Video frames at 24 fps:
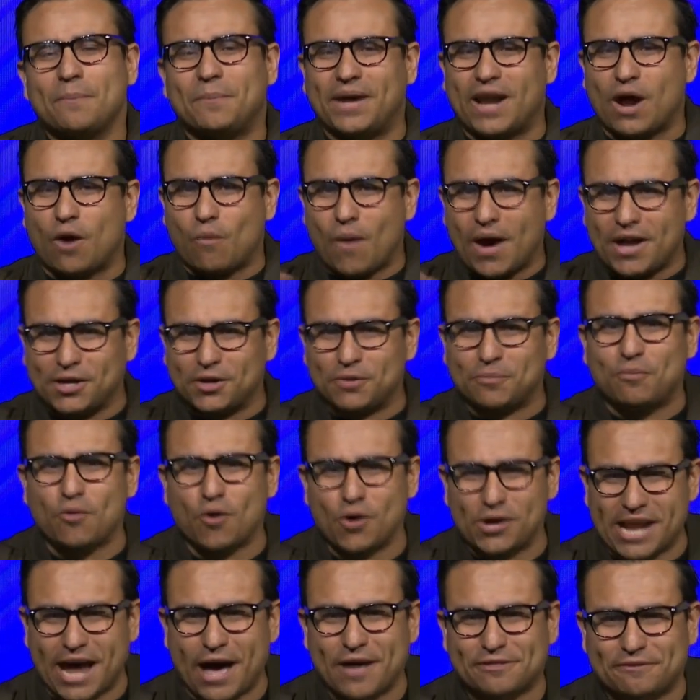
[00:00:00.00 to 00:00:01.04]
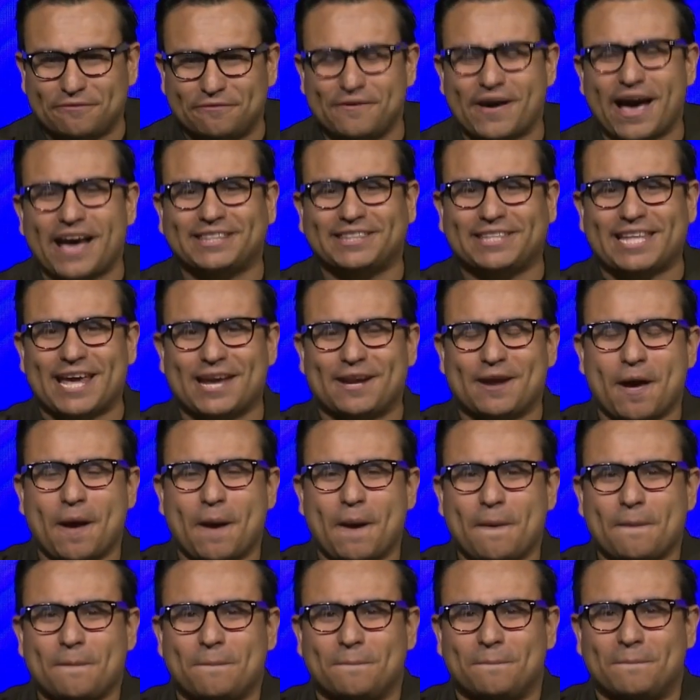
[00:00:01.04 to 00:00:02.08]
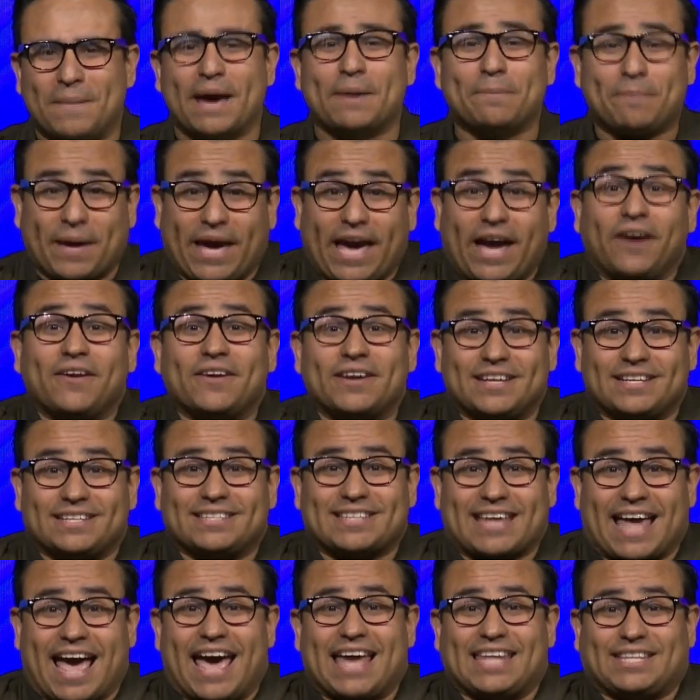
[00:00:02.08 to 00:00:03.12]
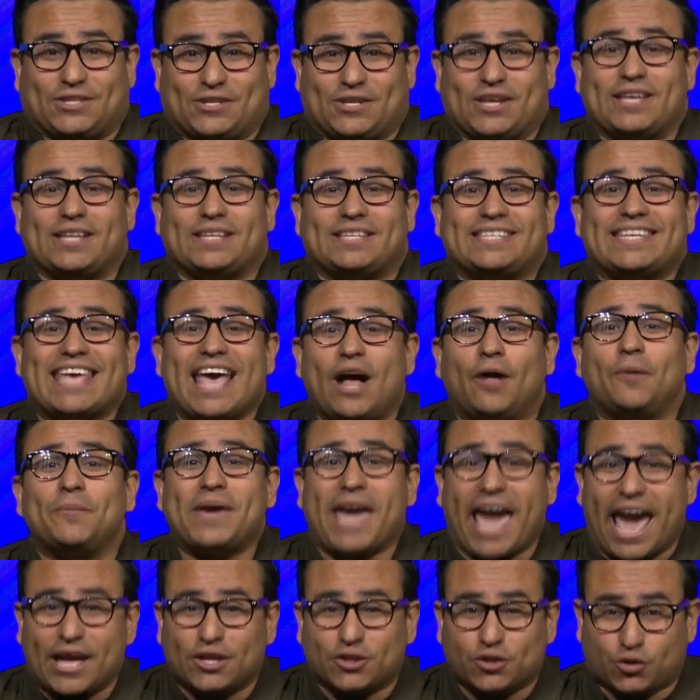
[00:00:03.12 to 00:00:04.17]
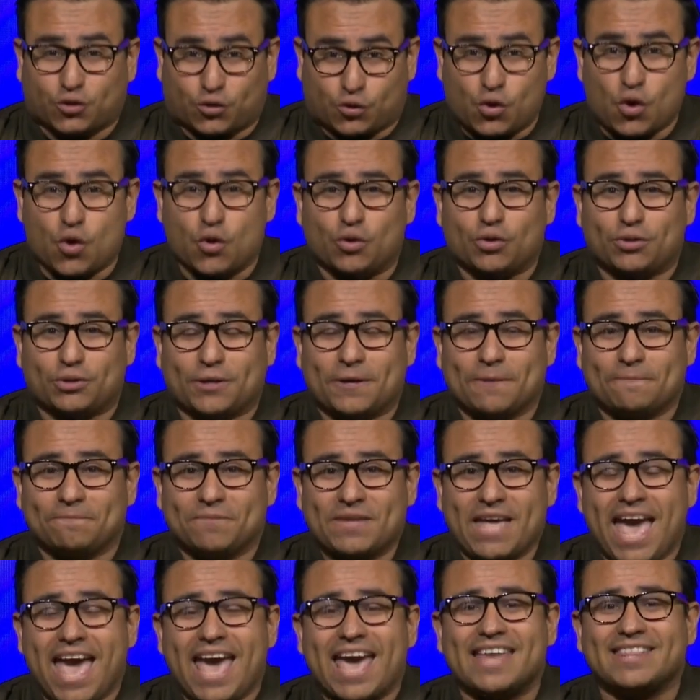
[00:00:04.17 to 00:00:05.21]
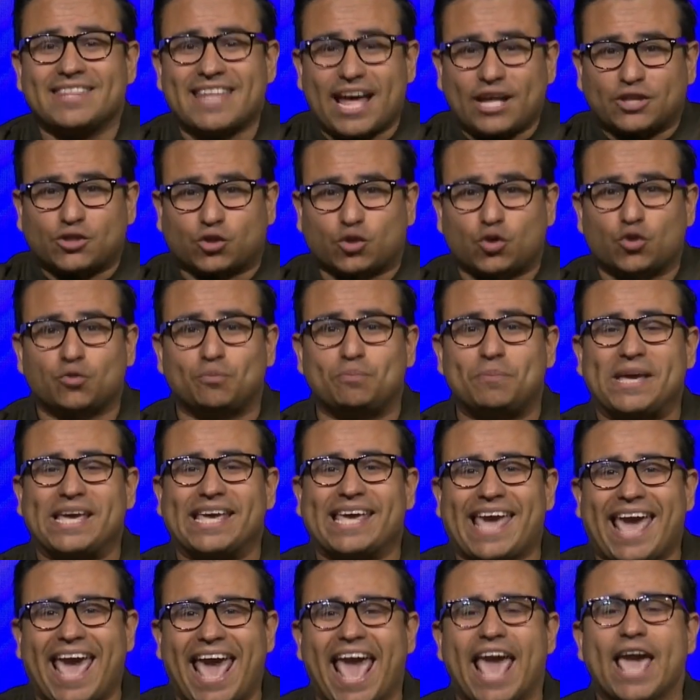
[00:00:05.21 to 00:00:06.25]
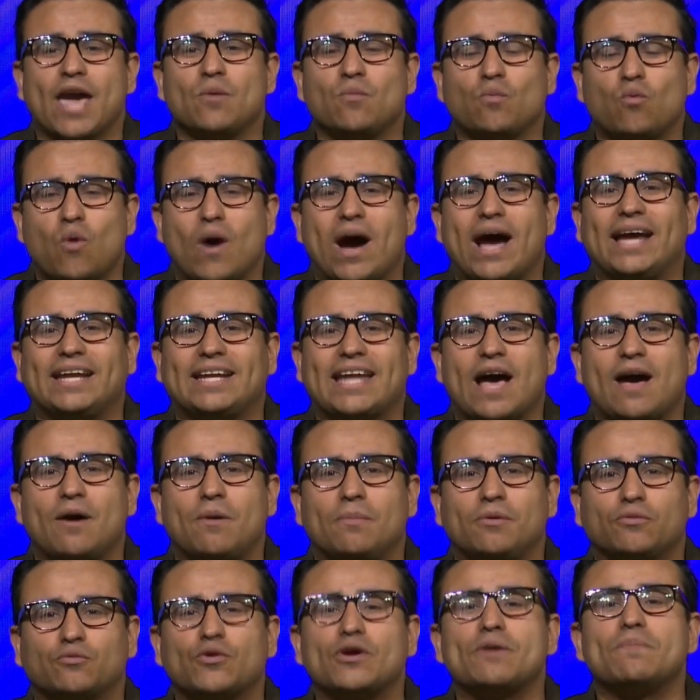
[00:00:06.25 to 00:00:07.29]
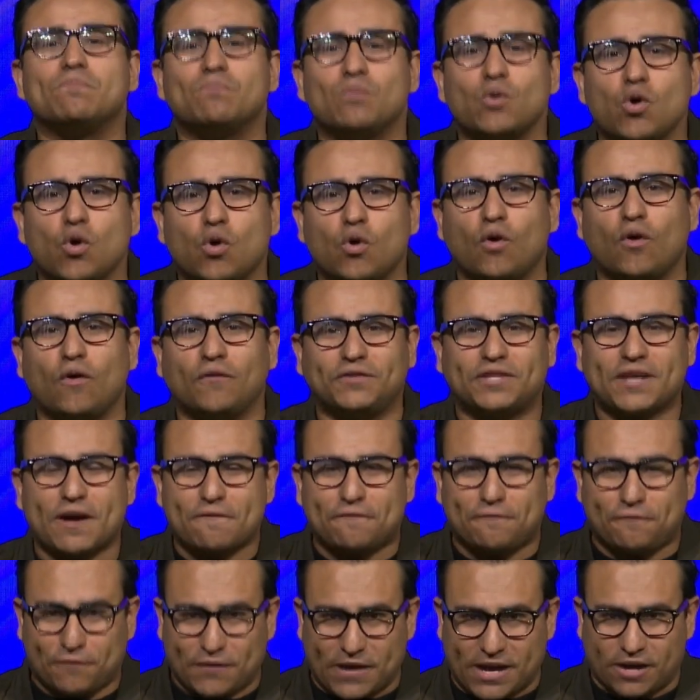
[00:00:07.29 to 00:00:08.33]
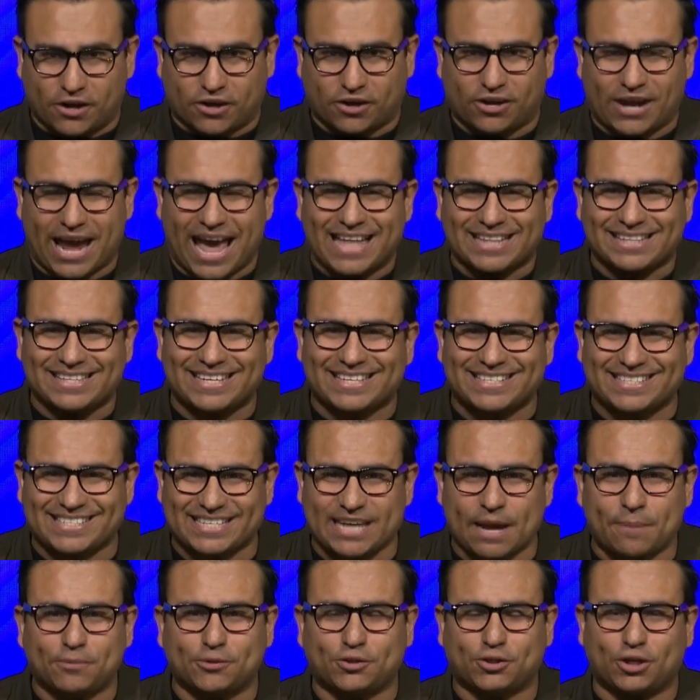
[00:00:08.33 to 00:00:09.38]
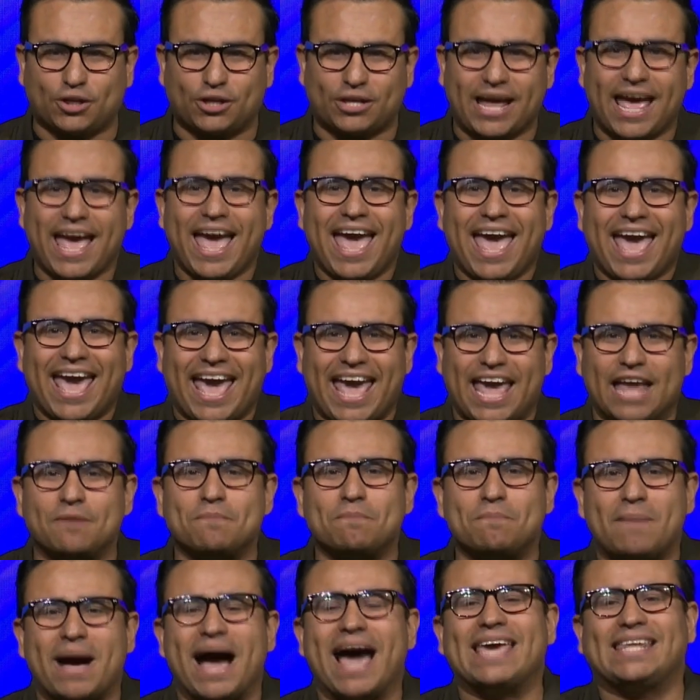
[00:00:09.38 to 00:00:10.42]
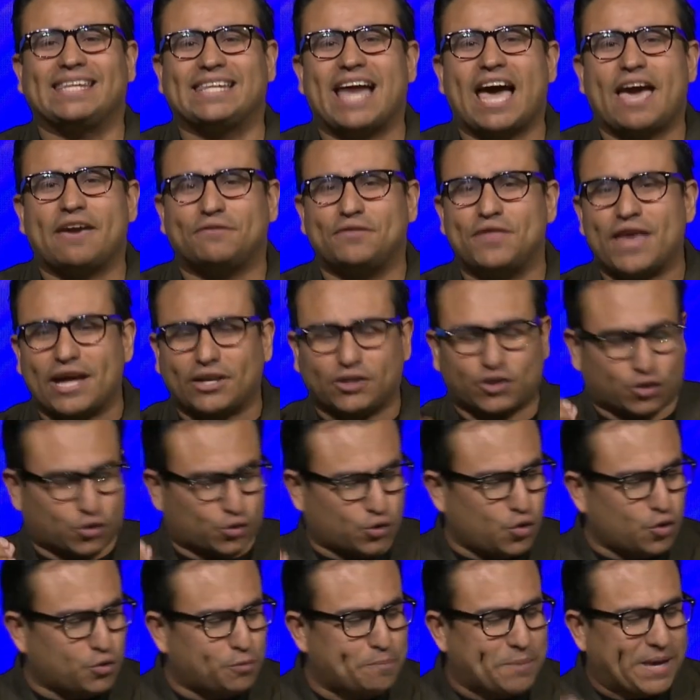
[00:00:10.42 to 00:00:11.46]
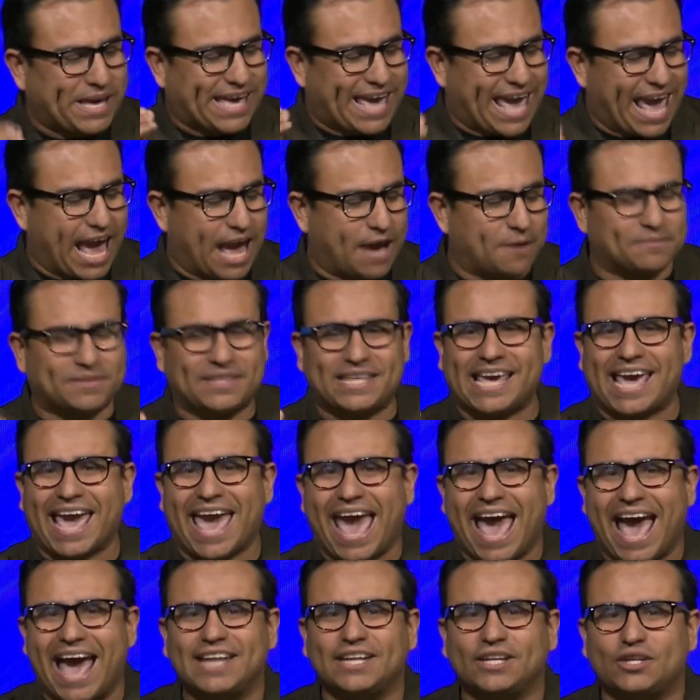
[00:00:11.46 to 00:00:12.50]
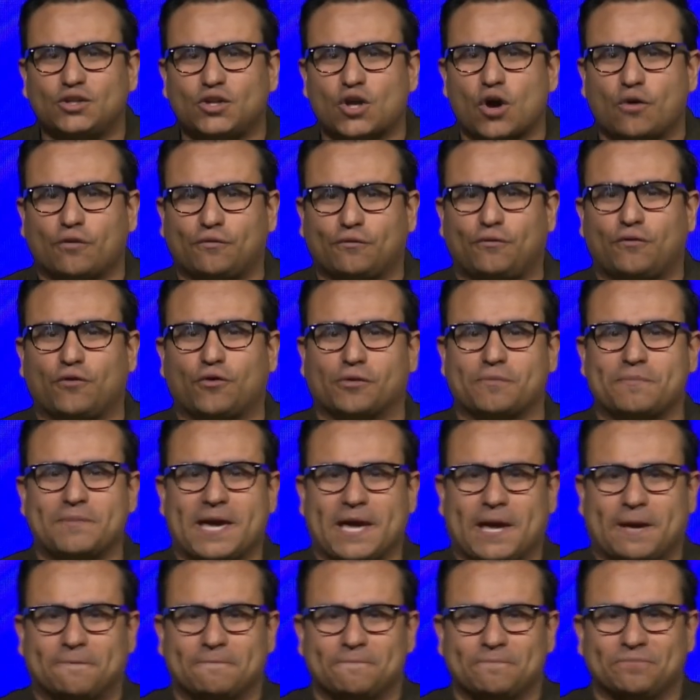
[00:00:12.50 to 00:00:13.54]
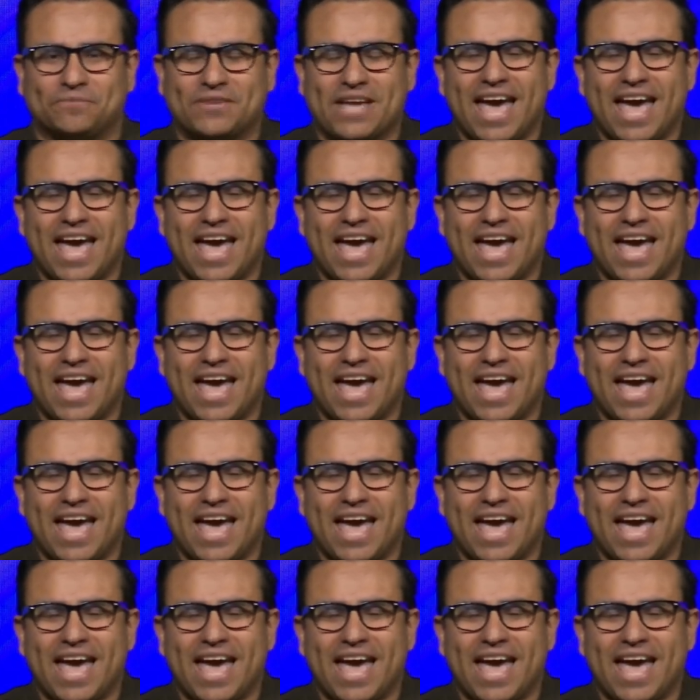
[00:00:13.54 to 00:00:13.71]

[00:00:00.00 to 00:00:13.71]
But I wanted to point out the fact that my parents had to tell me a truth, and that truth became what removed fear and deception in my life. That truth became the antidote for me.